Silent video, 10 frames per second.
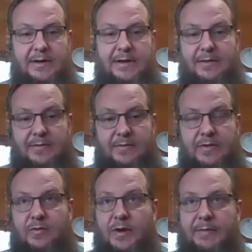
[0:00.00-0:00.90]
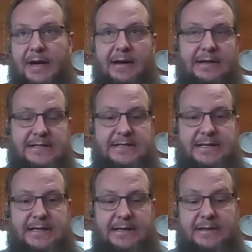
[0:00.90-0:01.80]
and we may not
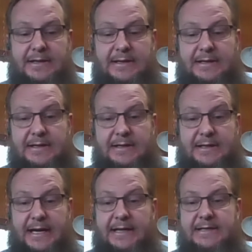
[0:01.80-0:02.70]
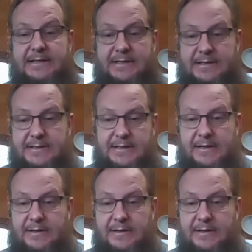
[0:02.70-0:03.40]
see cases,